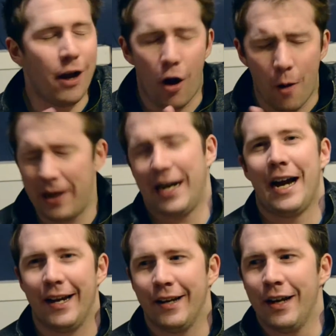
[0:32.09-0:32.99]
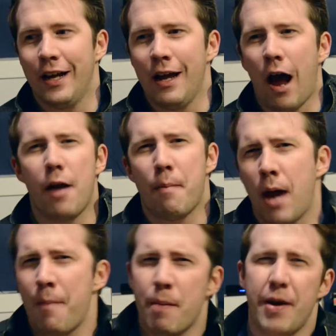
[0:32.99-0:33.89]
Oh my god.
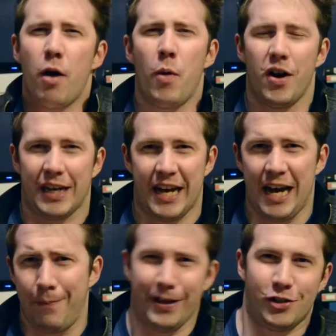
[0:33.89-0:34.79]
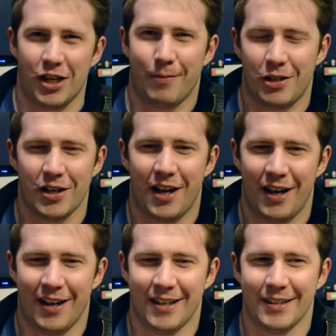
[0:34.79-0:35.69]
I maybe don't wear a cape like Jeremy
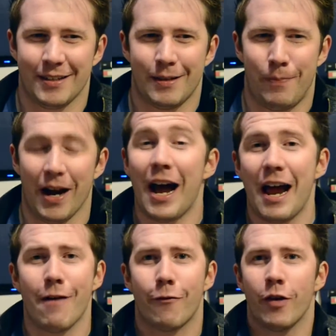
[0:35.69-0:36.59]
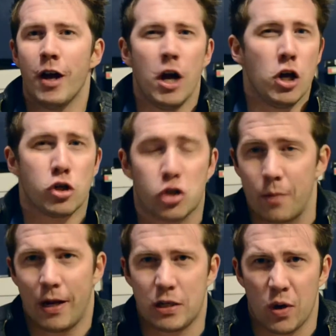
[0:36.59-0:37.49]
Johns, but I have so
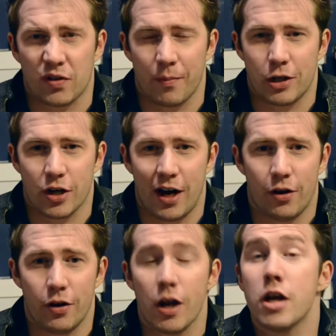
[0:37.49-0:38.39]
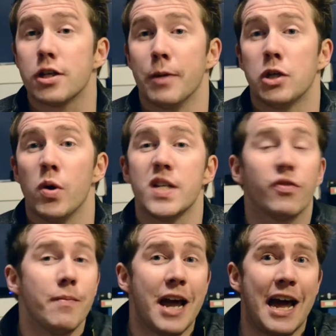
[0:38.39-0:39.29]
many toys from my childhood, so many toys
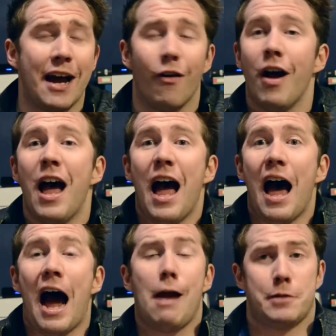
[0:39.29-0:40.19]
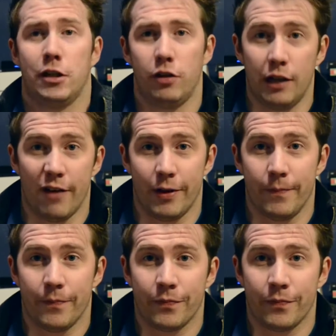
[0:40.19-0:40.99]
from now. I absolutely love it.